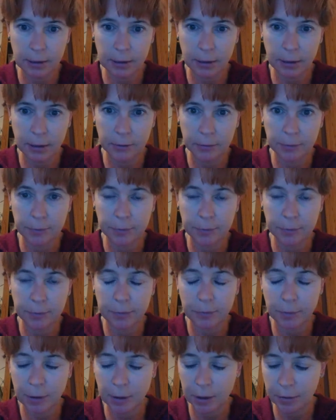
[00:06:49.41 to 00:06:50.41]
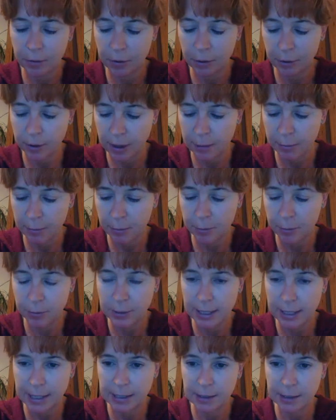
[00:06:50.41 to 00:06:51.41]
So you've got a couple more
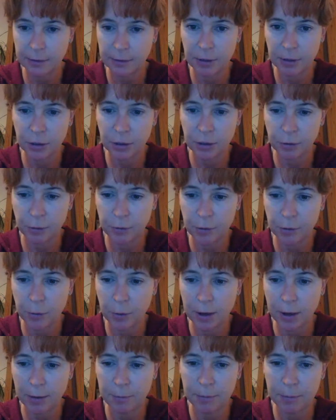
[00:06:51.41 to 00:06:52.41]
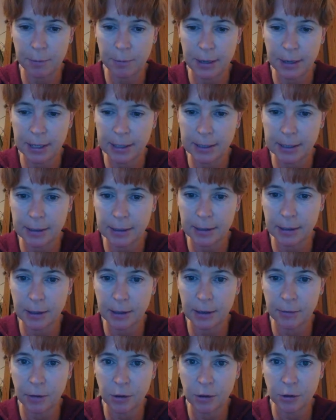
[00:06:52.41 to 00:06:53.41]
days to finish off your work, but please,
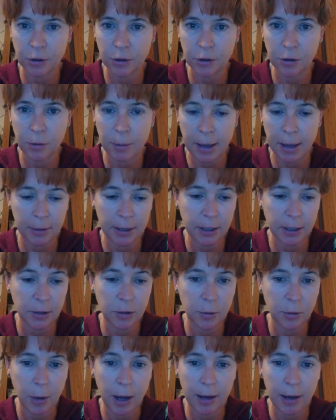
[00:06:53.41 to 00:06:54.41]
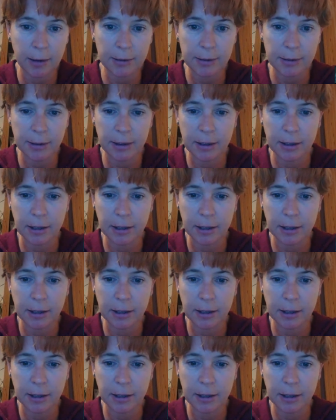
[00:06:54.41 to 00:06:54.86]
if you're not sure about anything, do ask.